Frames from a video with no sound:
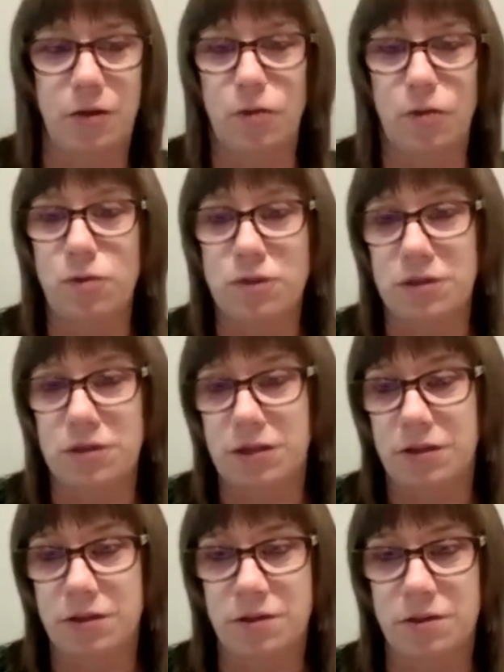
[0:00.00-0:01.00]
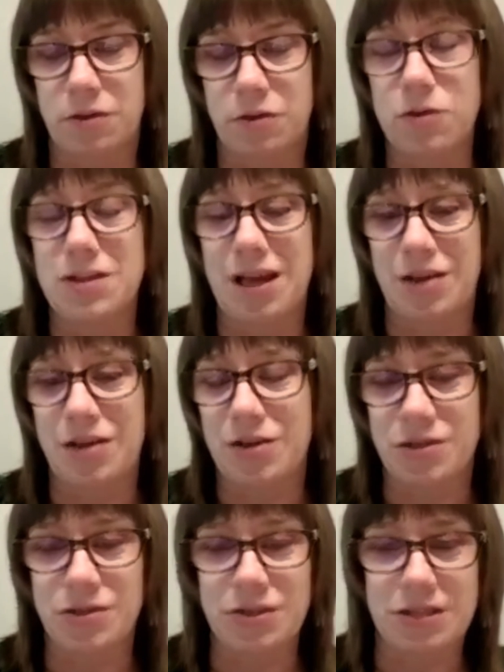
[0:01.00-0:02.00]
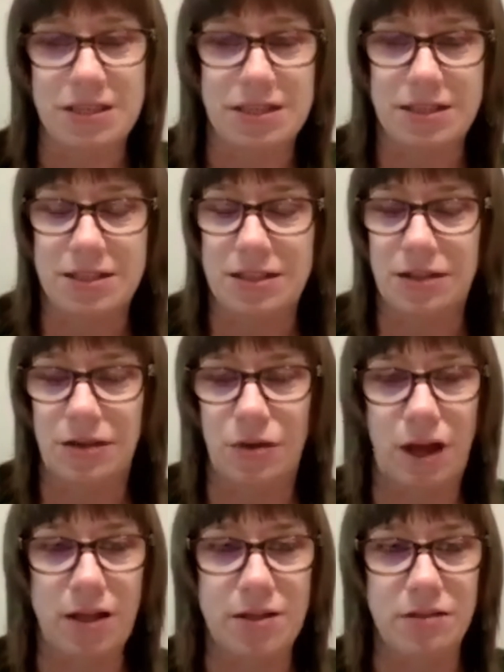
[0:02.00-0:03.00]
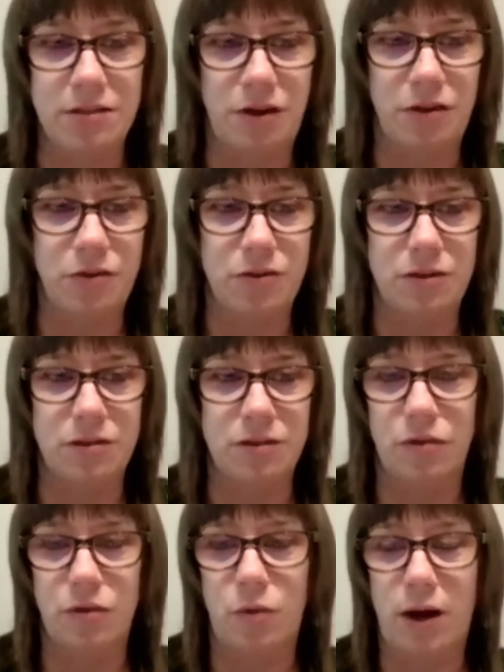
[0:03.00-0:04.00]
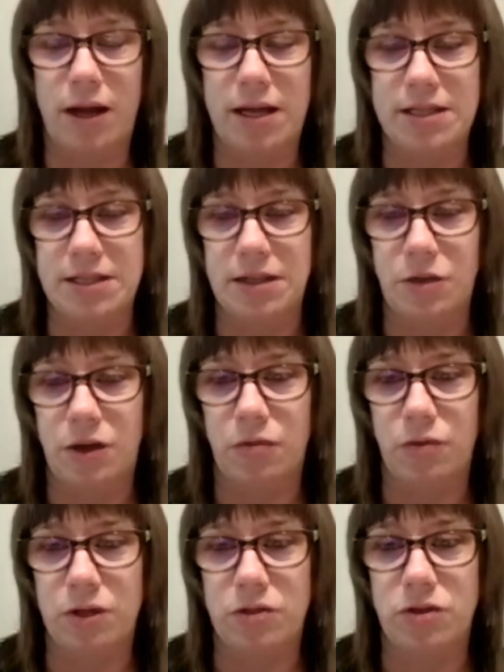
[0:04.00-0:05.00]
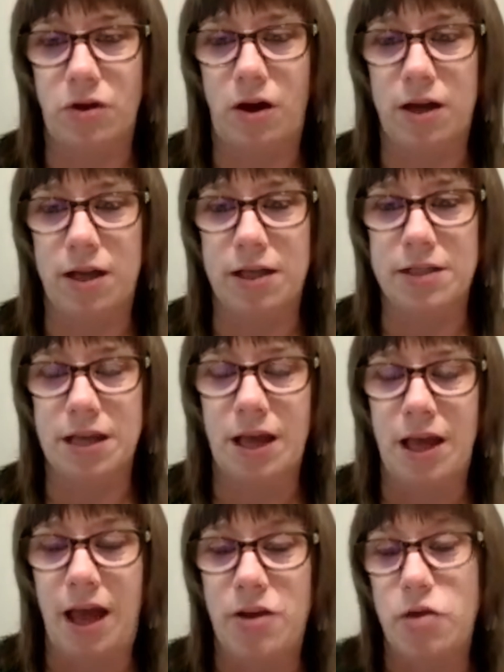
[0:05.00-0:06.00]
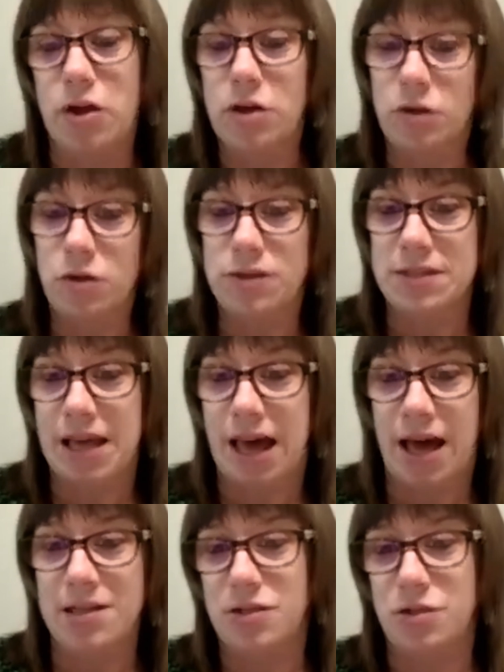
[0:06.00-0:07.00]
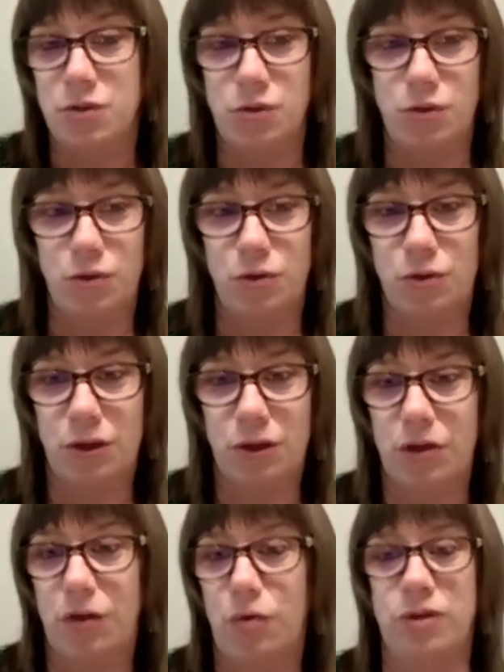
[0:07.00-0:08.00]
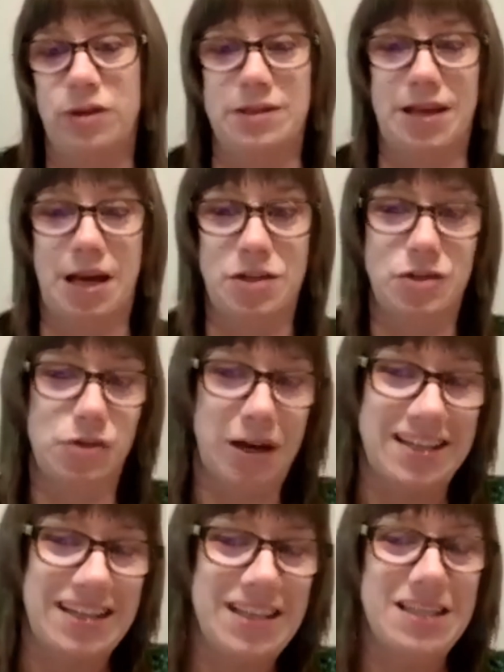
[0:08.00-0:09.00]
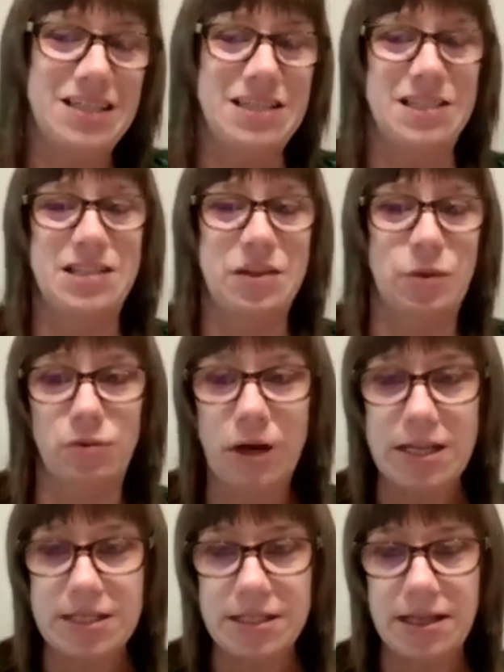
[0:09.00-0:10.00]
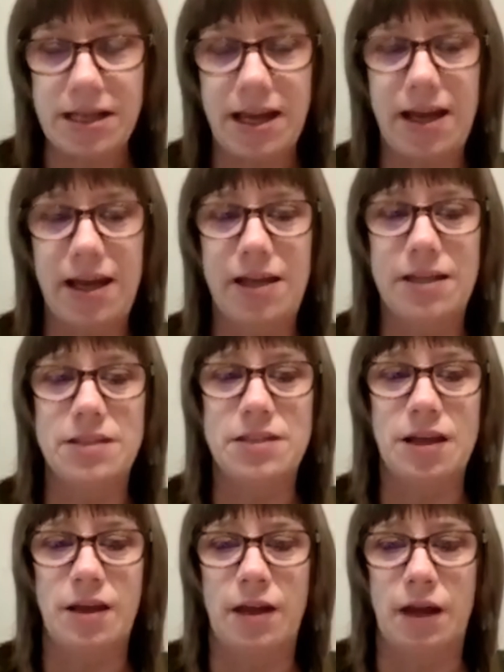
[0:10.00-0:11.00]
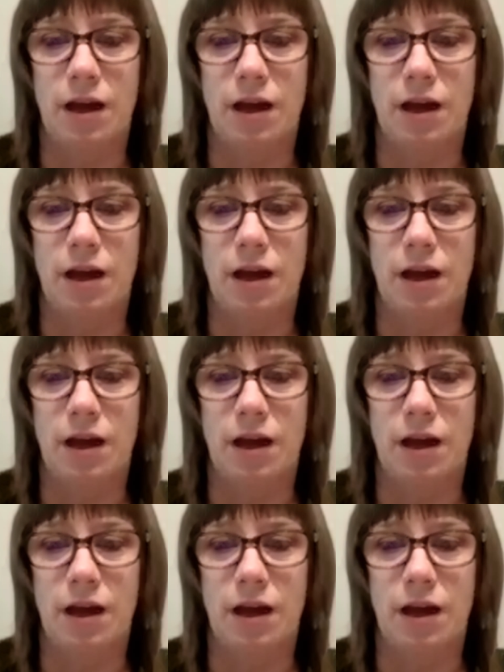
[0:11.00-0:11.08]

you know, newsletters, it's lots of other different ways that you can reach an audience. And you can use that to, you know, really test your ideas, see what resonates,